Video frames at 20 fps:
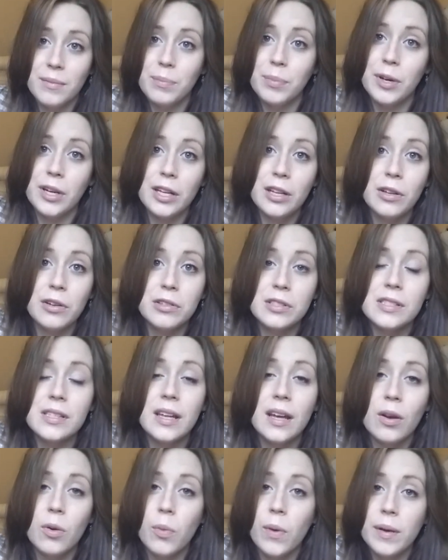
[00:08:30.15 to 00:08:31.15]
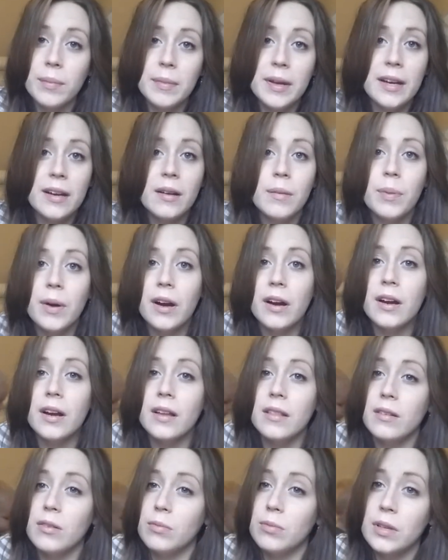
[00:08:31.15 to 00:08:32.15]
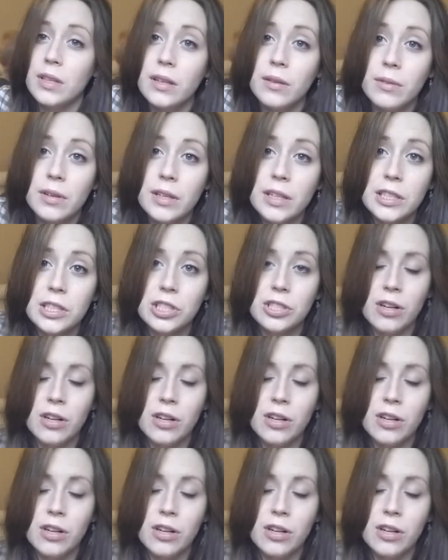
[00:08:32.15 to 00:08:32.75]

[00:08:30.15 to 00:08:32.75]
pretty close to like 1 minute apart, and they're really, really